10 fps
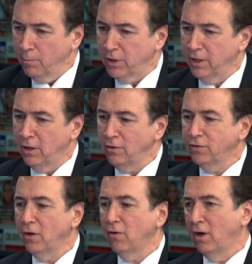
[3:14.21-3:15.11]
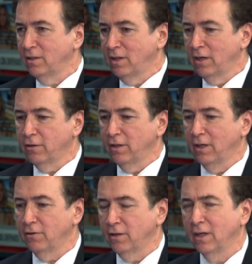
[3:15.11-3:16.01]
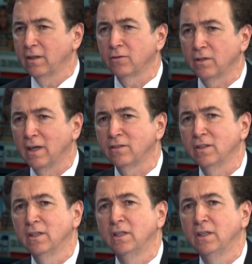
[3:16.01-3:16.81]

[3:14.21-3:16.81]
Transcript: But he also, on Tucker the other night, I think it was last night,